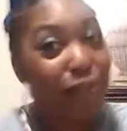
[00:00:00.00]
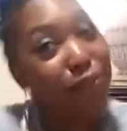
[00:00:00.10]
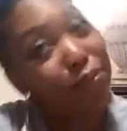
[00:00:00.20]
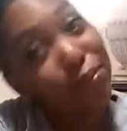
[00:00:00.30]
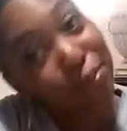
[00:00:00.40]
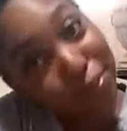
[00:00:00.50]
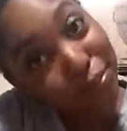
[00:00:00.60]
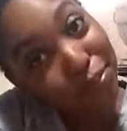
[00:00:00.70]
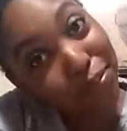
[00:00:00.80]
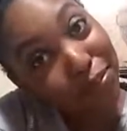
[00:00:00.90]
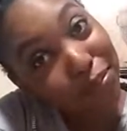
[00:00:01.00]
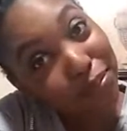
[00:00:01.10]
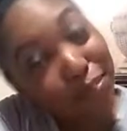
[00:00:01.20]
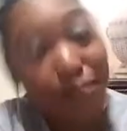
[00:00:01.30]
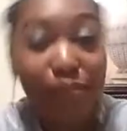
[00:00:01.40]
Yes, like, I
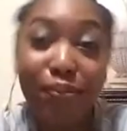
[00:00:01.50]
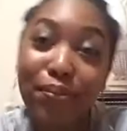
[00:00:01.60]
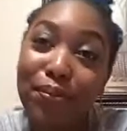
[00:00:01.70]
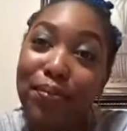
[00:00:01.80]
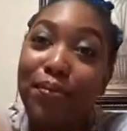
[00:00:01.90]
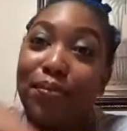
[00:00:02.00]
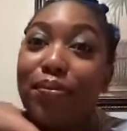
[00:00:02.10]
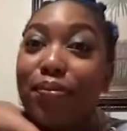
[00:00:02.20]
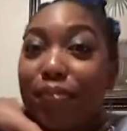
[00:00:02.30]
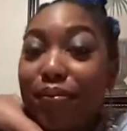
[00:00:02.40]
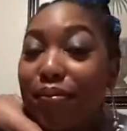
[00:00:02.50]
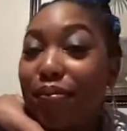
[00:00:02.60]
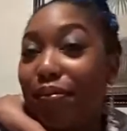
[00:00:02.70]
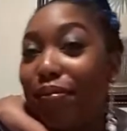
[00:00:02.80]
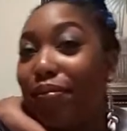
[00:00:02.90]
mean, open up
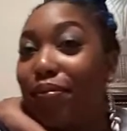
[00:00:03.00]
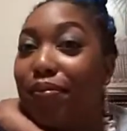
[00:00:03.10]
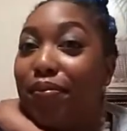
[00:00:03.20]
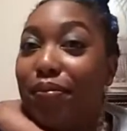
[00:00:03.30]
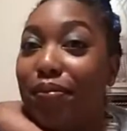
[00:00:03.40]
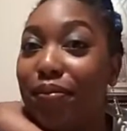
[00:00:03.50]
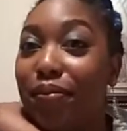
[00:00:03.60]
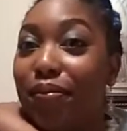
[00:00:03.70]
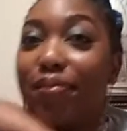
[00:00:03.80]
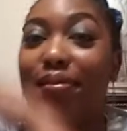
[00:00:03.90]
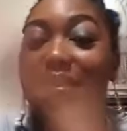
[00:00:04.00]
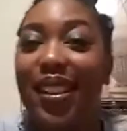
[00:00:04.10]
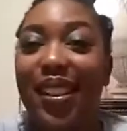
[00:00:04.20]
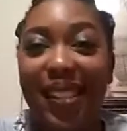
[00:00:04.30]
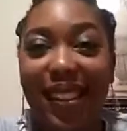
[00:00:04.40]
the line. Open up the
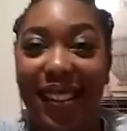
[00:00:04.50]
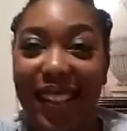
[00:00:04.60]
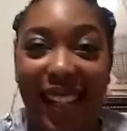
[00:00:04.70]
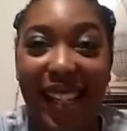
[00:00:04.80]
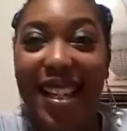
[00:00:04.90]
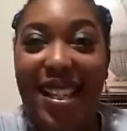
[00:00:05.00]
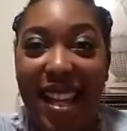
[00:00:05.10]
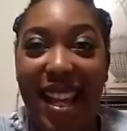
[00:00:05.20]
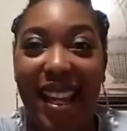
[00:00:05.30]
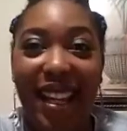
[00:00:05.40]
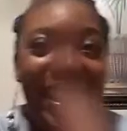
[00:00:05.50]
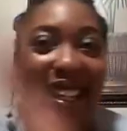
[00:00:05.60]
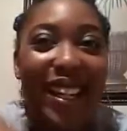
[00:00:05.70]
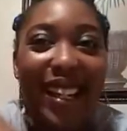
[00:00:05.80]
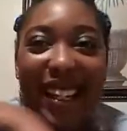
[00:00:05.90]
line, Dineva. Open the
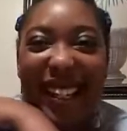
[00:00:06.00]
line.